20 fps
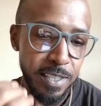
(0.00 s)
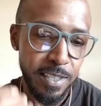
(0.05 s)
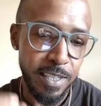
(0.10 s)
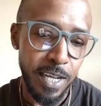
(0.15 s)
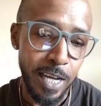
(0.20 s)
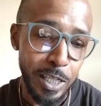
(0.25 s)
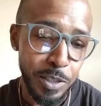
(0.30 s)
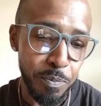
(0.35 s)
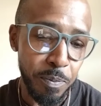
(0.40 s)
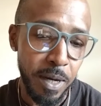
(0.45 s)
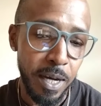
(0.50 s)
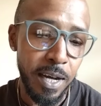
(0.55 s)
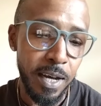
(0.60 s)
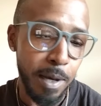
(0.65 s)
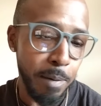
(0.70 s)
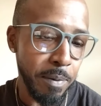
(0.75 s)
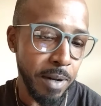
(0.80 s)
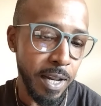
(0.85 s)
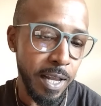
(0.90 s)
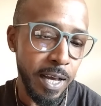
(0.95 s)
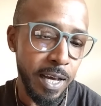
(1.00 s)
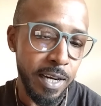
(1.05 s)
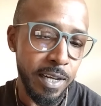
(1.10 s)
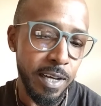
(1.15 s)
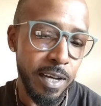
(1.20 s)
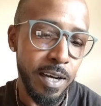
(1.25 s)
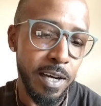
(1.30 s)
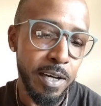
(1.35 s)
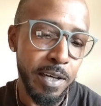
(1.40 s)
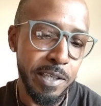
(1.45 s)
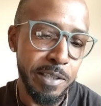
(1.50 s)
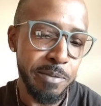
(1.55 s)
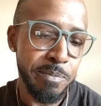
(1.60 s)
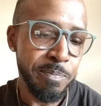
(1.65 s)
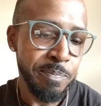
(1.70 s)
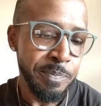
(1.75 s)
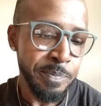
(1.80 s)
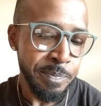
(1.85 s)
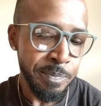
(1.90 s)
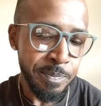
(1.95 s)
That's why I'm glad I, uh,
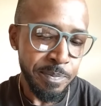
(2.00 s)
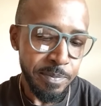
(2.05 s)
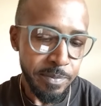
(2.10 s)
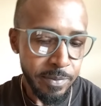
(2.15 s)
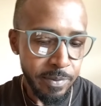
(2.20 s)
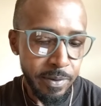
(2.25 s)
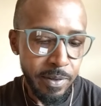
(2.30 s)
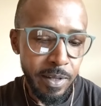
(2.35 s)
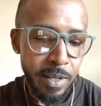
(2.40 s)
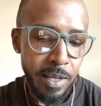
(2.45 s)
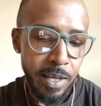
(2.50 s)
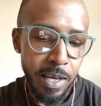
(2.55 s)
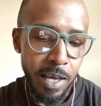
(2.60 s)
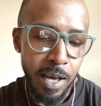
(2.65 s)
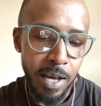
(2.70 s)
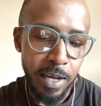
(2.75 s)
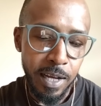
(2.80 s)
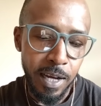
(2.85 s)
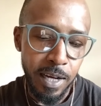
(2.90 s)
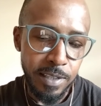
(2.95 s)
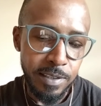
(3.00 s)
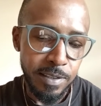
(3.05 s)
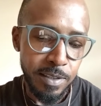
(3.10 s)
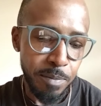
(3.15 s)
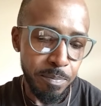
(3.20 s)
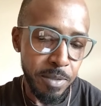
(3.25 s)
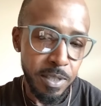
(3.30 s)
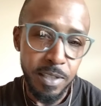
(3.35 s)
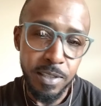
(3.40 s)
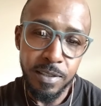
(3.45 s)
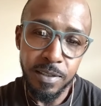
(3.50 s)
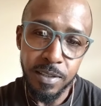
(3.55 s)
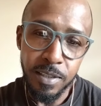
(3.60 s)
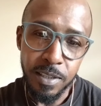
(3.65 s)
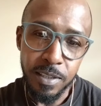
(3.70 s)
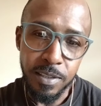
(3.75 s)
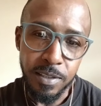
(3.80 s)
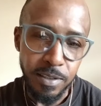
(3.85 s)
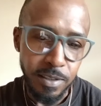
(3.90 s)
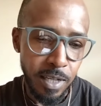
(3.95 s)
um, I got some of this
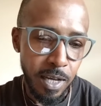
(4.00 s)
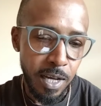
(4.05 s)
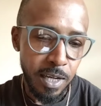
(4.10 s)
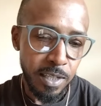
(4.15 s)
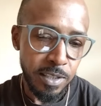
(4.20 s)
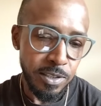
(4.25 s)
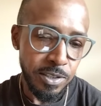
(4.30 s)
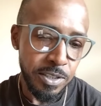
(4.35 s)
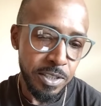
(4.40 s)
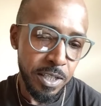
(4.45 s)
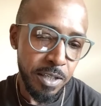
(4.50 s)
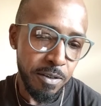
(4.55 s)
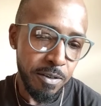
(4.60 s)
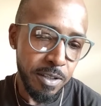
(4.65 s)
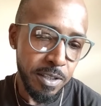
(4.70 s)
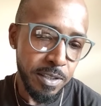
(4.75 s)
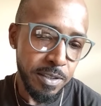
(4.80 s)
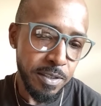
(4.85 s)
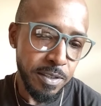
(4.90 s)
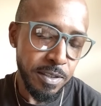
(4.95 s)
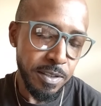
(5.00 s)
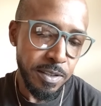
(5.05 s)
and I can share it.